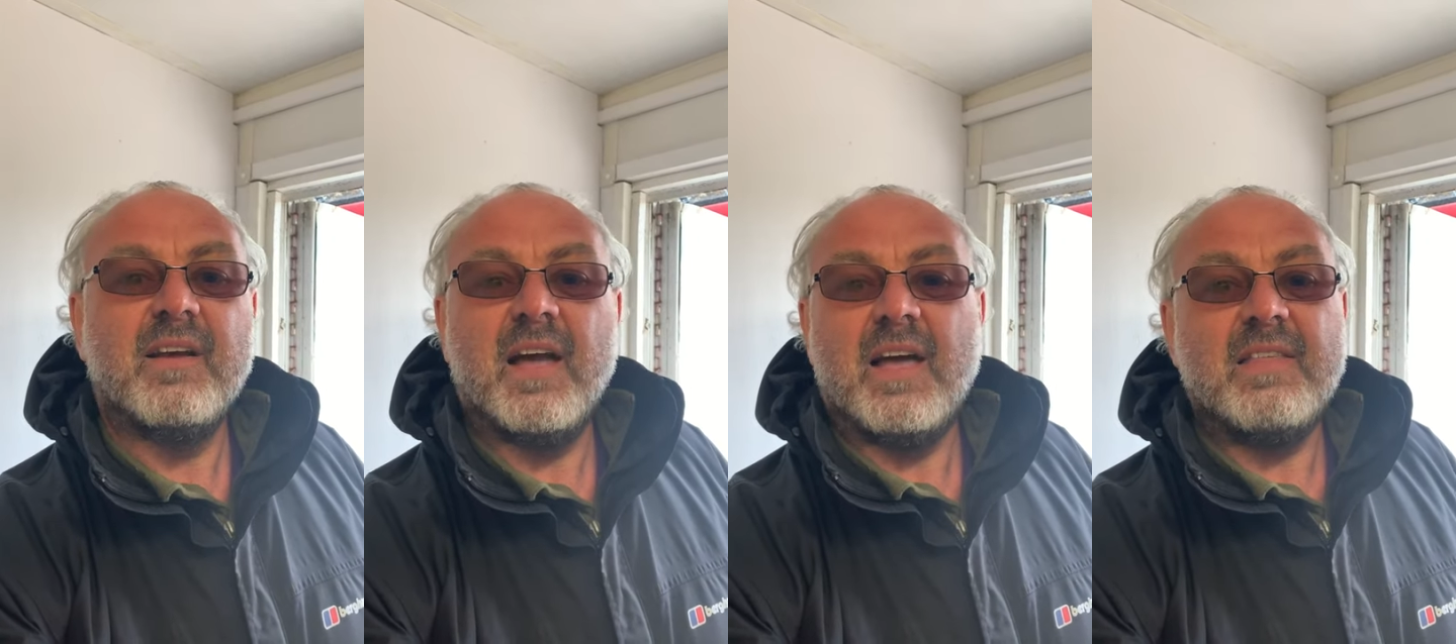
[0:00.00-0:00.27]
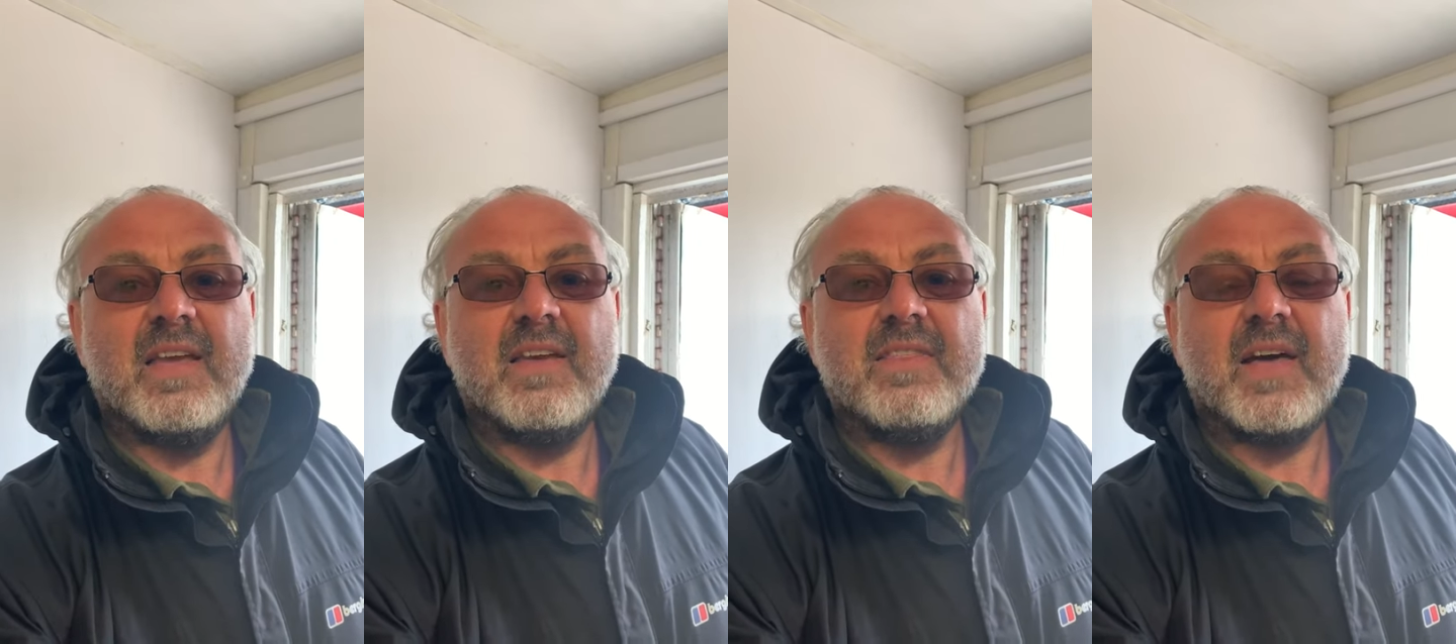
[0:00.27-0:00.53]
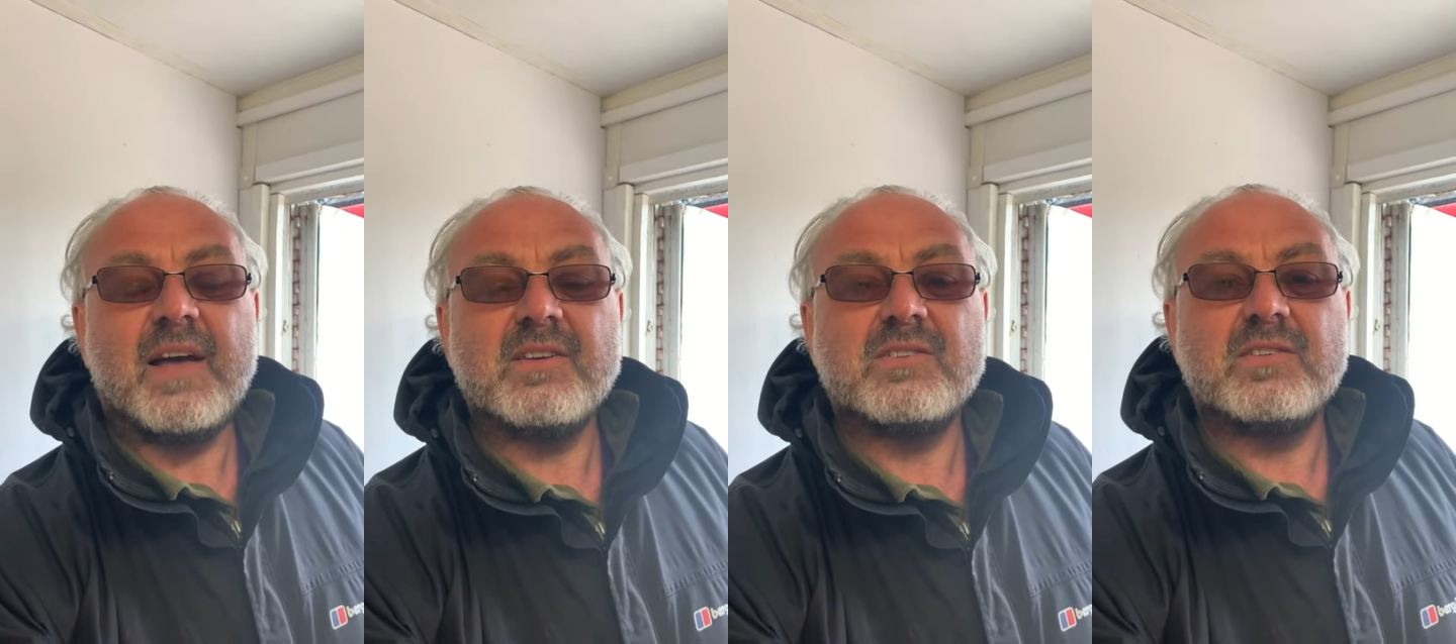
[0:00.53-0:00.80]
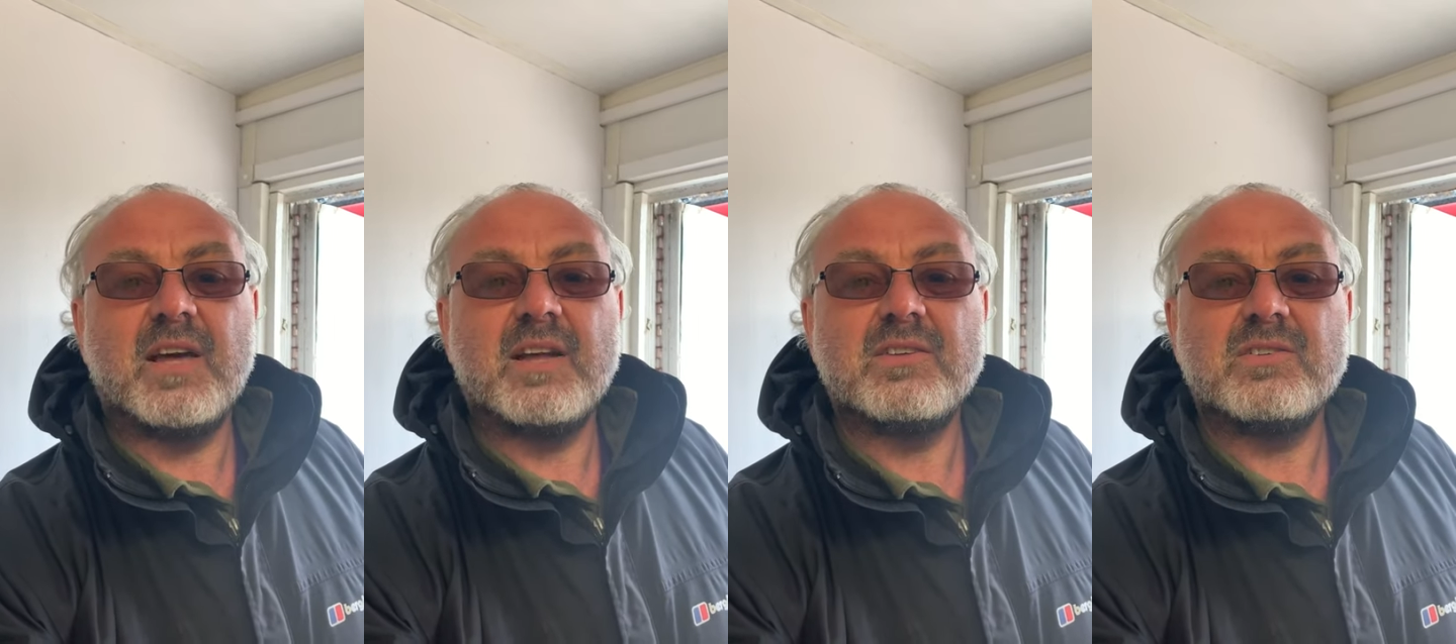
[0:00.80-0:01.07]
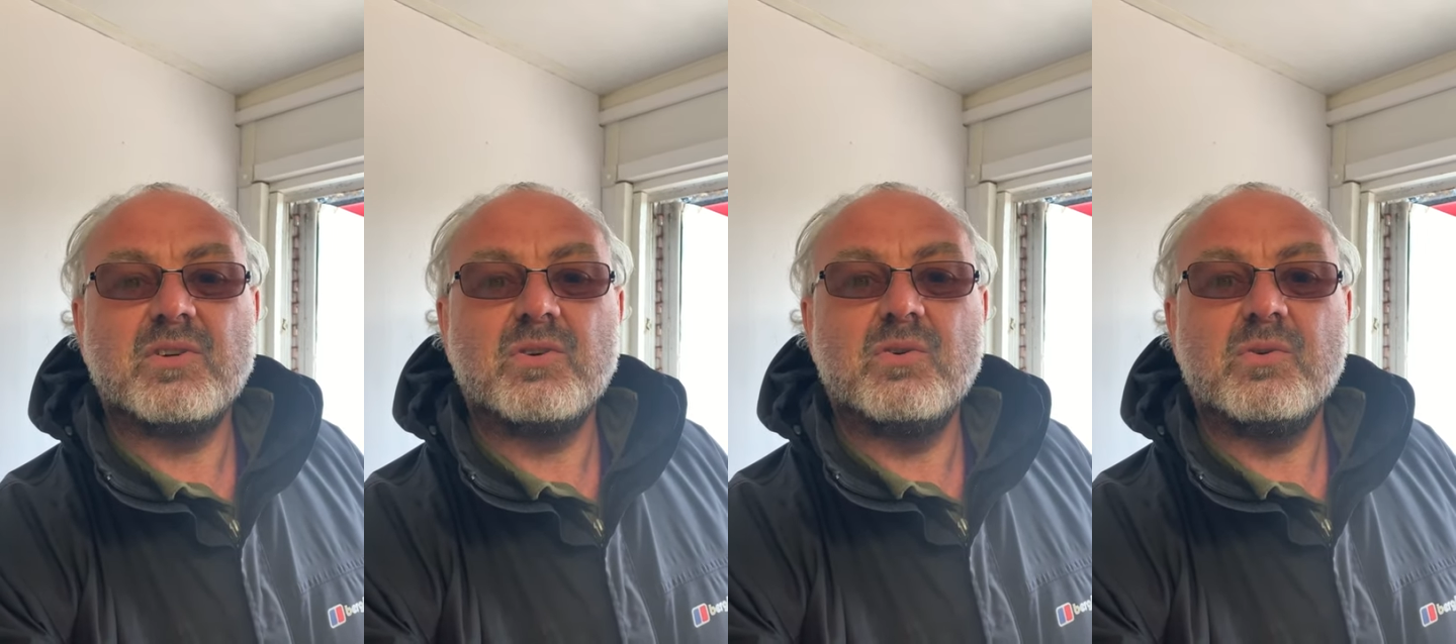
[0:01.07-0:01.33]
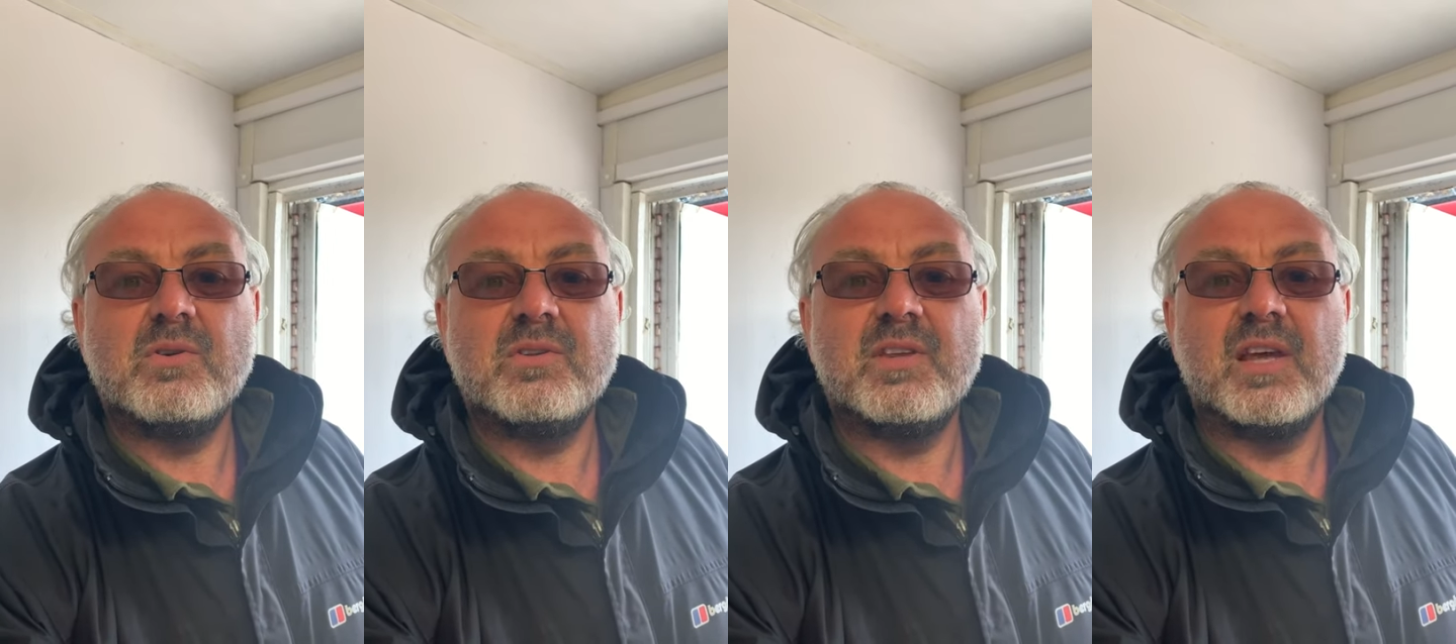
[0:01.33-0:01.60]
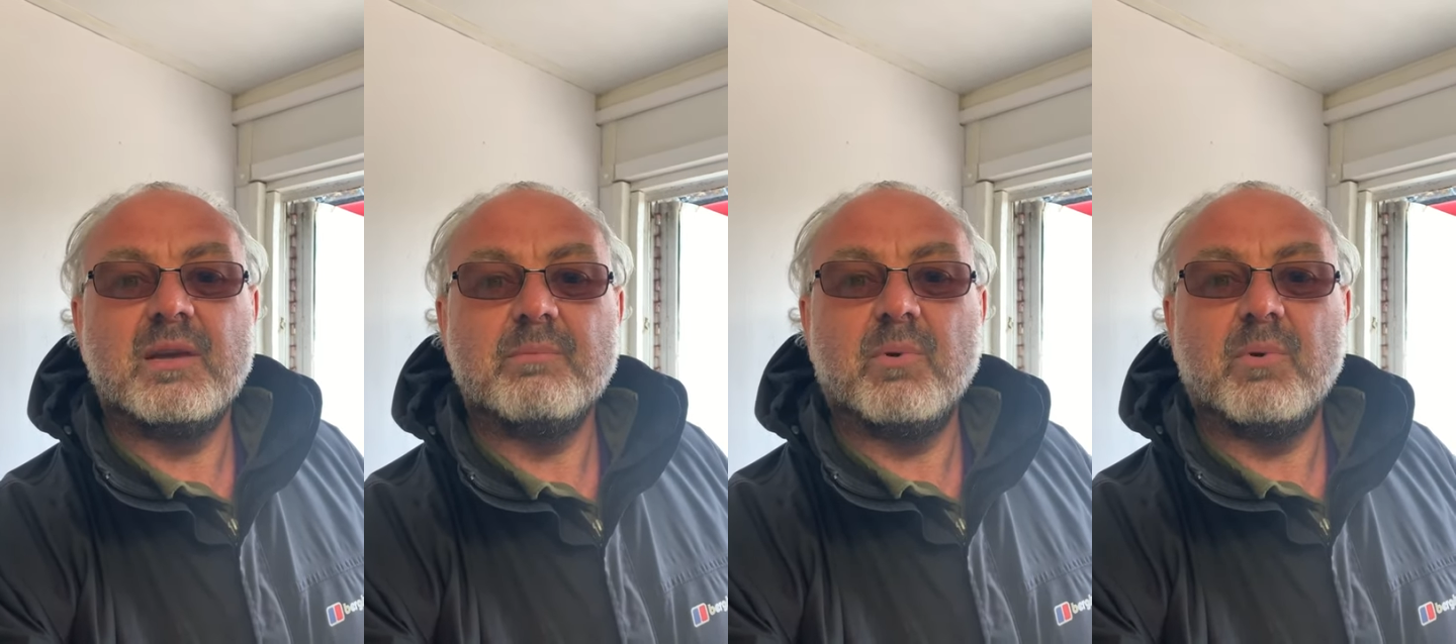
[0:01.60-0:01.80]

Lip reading: and that's a good thing.